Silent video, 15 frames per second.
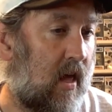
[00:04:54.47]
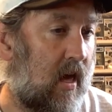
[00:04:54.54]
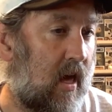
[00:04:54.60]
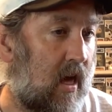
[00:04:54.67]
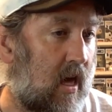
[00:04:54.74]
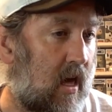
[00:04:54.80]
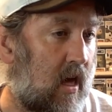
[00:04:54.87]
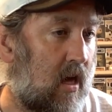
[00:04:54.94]

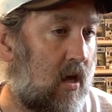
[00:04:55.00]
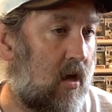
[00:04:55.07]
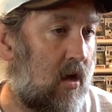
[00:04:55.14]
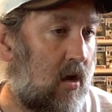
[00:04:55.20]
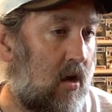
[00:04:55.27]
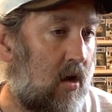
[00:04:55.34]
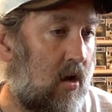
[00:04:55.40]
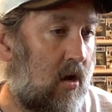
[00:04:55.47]
a
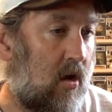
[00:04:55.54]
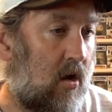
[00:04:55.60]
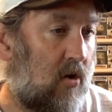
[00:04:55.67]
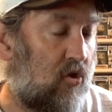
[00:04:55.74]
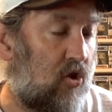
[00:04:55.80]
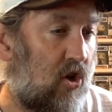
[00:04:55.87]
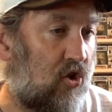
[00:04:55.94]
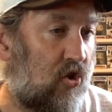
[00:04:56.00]

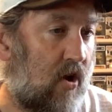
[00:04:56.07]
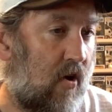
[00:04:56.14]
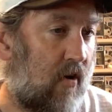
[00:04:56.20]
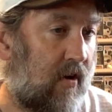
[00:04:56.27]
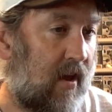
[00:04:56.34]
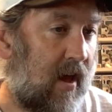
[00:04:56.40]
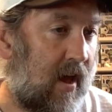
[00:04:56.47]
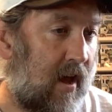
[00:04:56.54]
Cheshire
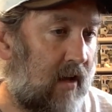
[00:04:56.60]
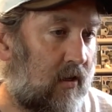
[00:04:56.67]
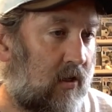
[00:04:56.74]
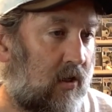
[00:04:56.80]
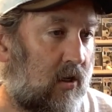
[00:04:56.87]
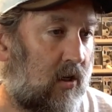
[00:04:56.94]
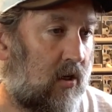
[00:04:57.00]
Cat